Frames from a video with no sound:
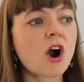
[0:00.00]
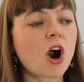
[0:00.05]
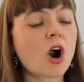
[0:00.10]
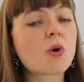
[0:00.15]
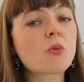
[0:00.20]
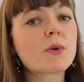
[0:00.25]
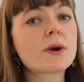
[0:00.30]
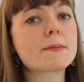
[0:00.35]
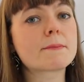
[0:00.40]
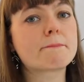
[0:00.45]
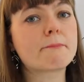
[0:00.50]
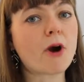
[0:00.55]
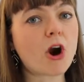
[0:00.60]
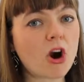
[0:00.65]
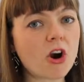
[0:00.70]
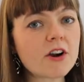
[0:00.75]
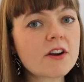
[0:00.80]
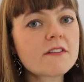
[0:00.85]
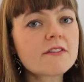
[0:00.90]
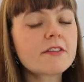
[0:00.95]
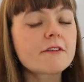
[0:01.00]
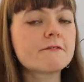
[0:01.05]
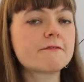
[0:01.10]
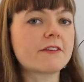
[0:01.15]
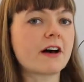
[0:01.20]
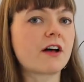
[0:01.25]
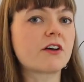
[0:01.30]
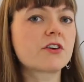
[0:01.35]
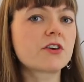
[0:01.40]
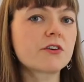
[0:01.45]
are when part of the
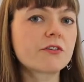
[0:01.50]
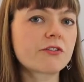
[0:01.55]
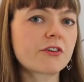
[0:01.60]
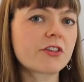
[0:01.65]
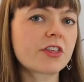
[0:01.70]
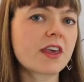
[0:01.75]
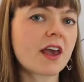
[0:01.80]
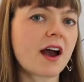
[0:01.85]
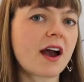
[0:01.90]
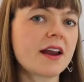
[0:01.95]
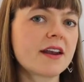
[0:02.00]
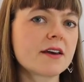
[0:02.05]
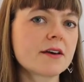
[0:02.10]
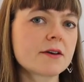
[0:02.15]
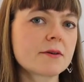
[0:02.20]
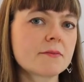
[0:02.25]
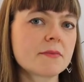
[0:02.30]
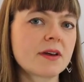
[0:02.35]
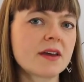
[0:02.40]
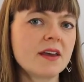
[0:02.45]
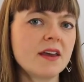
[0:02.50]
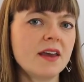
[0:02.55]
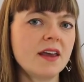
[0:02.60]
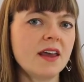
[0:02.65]
value for the item